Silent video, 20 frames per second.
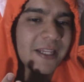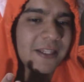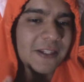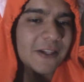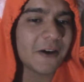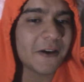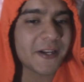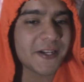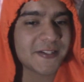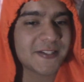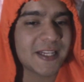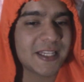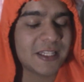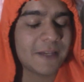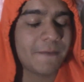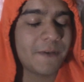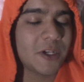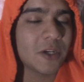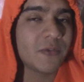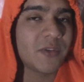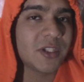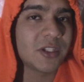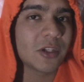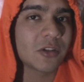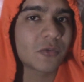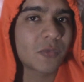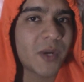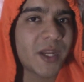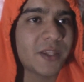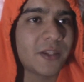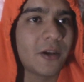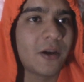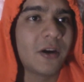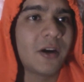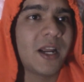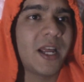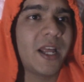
noticed that the video did not render